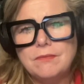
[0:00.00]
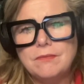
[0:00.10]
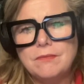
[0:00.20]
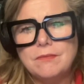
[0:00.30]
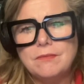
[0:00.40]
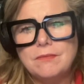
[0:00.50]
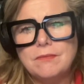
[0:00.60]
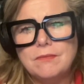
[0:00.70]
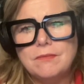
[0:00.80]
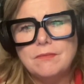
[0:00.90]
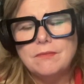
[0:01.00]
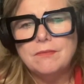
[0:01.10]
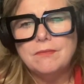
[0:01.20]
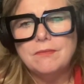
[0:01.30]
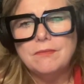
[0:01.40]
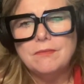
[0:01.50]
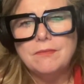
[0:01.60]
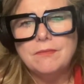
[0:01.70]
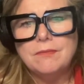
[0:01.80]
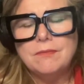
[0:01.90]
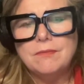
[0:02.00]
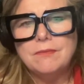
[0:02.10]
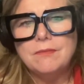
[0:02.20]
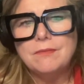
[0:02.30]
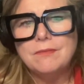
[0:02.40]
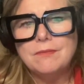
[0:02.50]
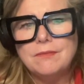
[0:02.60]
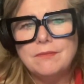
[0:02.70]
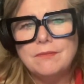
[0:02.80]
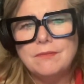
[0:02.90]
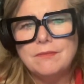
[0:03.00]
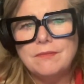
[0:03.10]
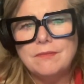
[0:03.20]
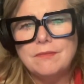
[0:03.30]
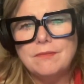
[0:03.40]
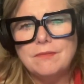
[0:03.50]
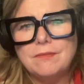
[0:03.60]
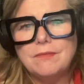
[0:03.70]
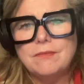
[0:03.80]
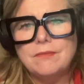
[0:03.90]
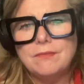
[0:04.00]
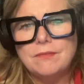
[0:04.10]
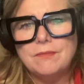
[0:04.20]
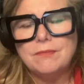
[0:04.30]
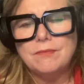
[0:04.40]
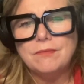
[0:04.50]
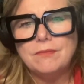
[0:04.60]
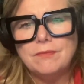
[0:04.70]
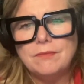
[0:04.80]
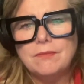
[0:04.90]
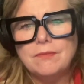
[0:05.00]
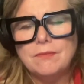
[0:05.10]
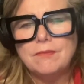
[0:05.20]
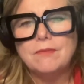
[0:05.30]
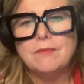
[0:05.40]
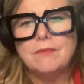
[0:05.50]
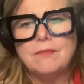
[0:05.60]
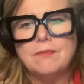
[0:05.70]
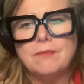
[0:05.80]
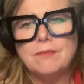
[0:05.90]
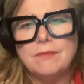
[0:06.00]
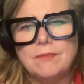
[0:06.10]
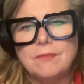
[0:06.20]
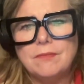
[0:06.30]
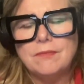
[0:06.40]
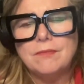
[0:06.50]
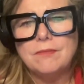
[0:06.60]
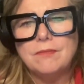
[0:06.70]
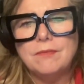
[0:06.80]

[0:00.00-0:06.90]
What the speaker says: (not speaking)